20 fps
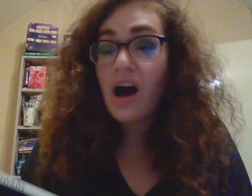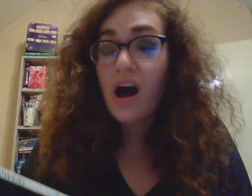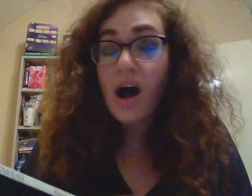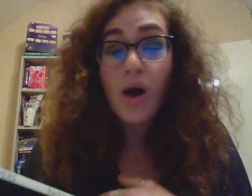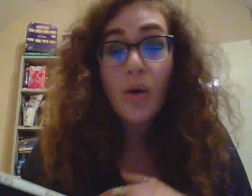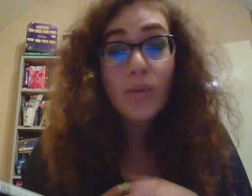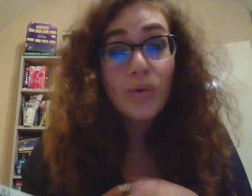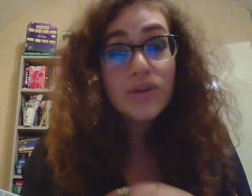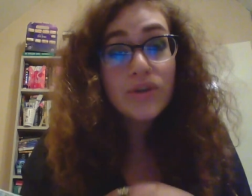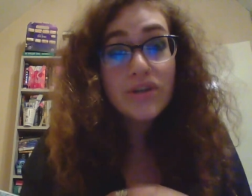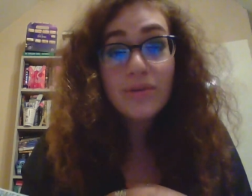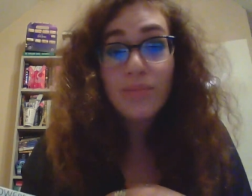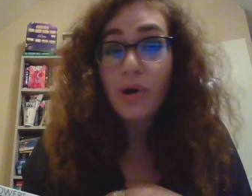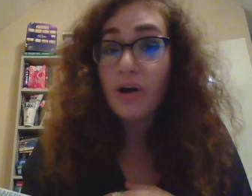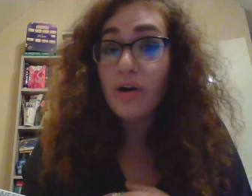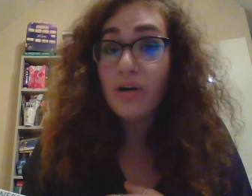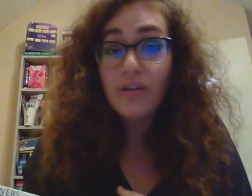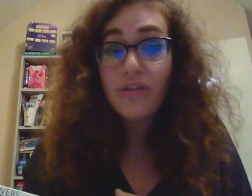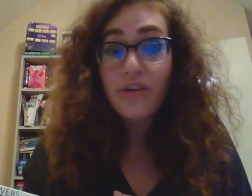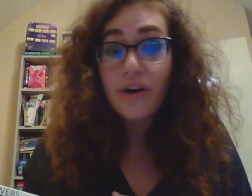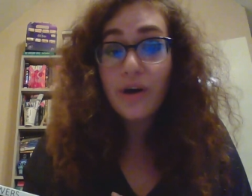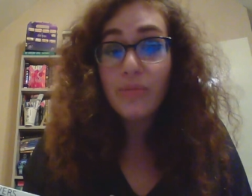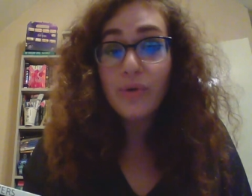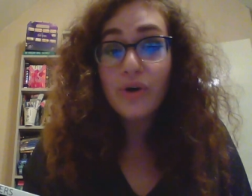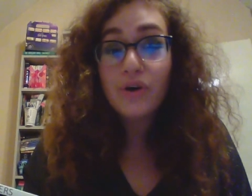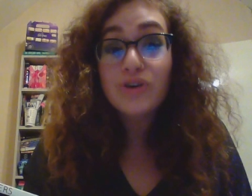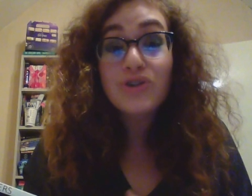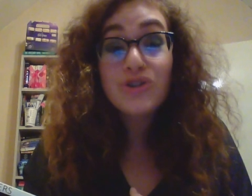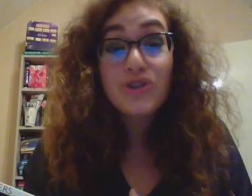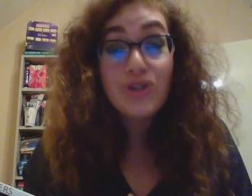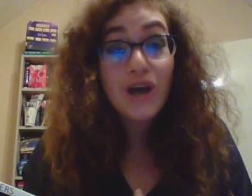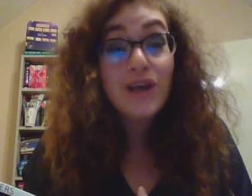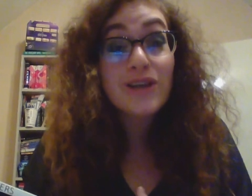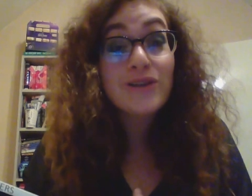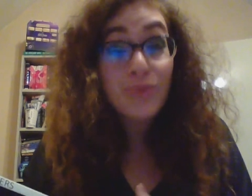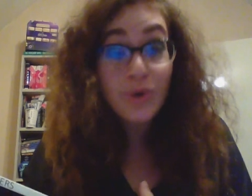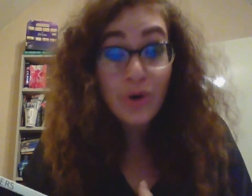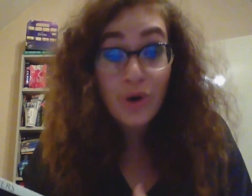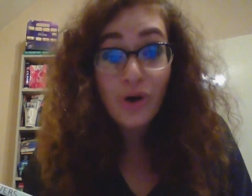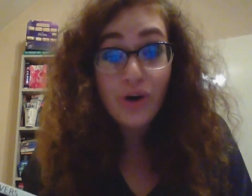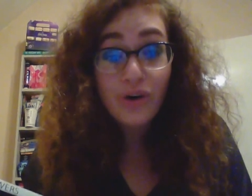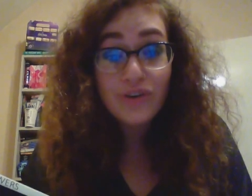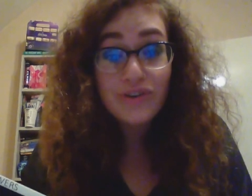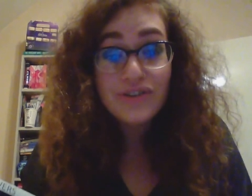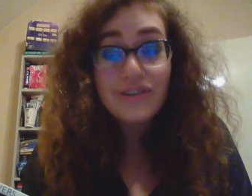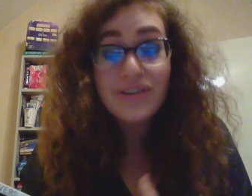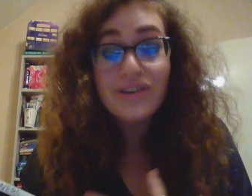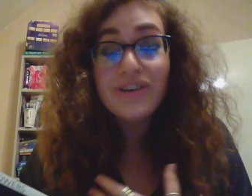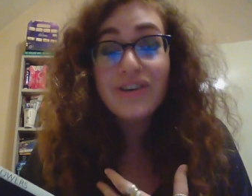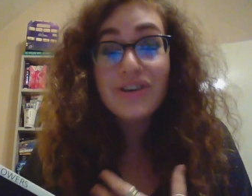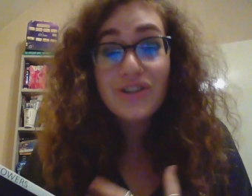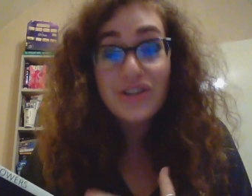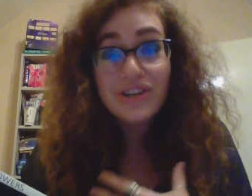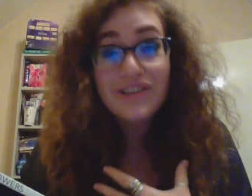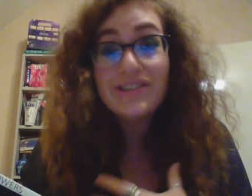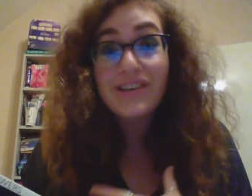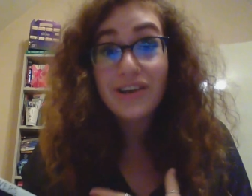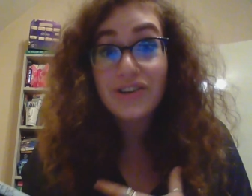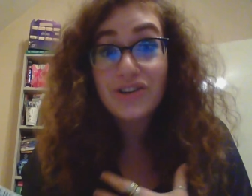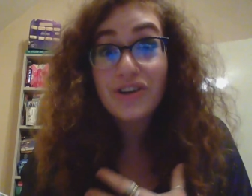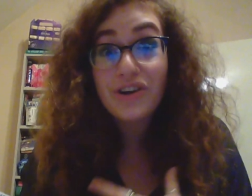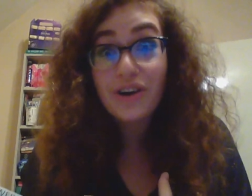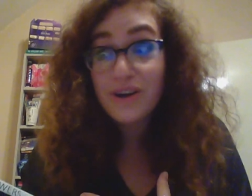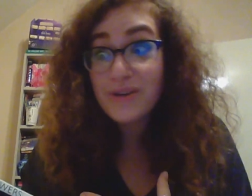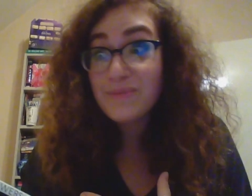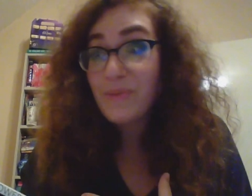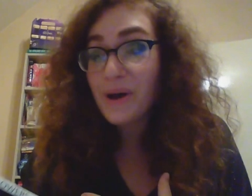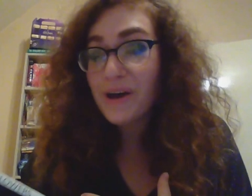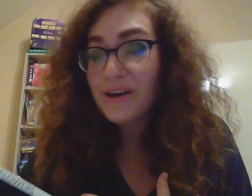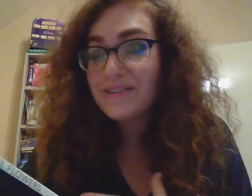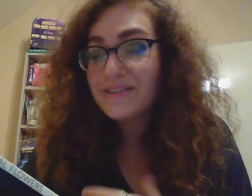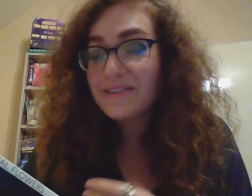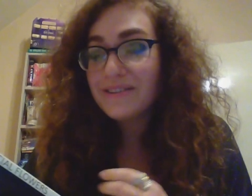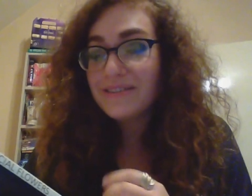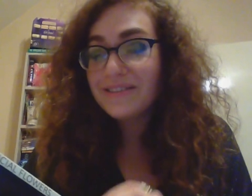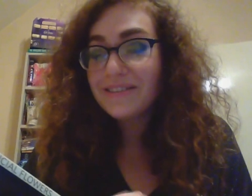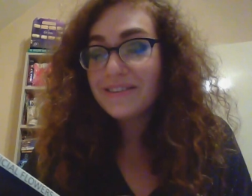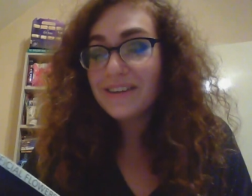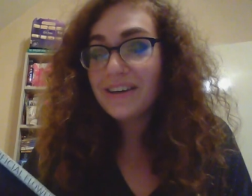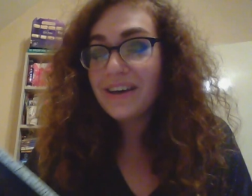I wanted to buy all of her books just because she's such a nice person.